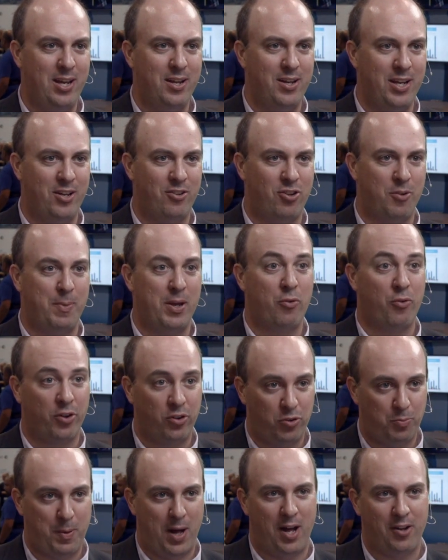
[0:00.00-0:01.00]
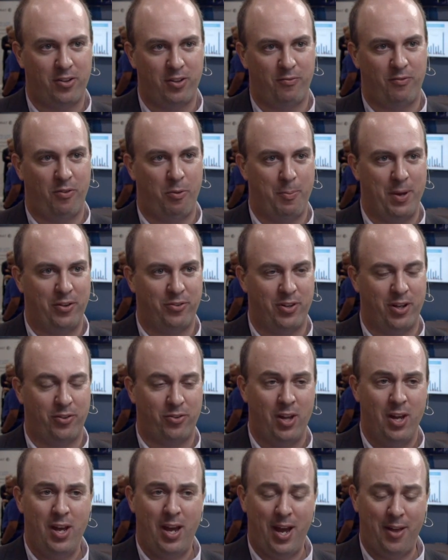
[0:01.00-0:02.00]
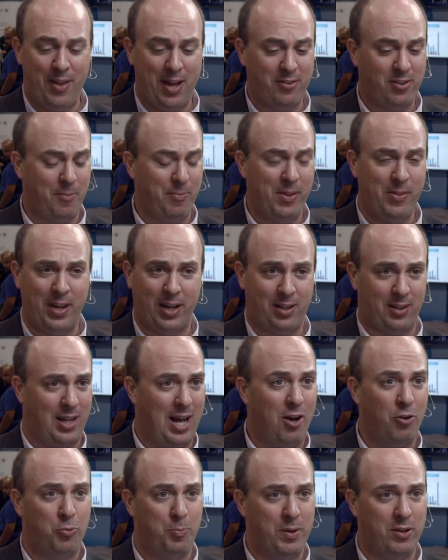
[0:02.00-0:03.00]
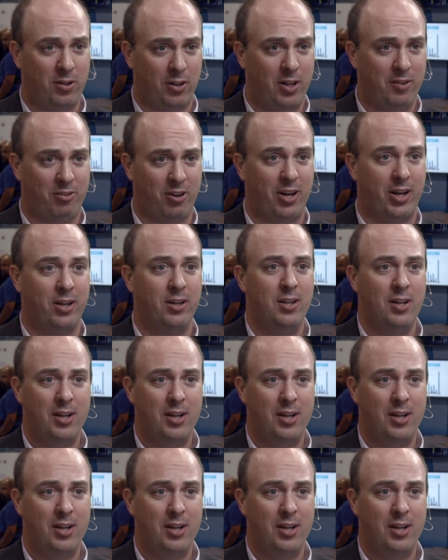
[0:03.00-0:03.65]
needs to be responsive to the business, and that's something that cloud's been delivering,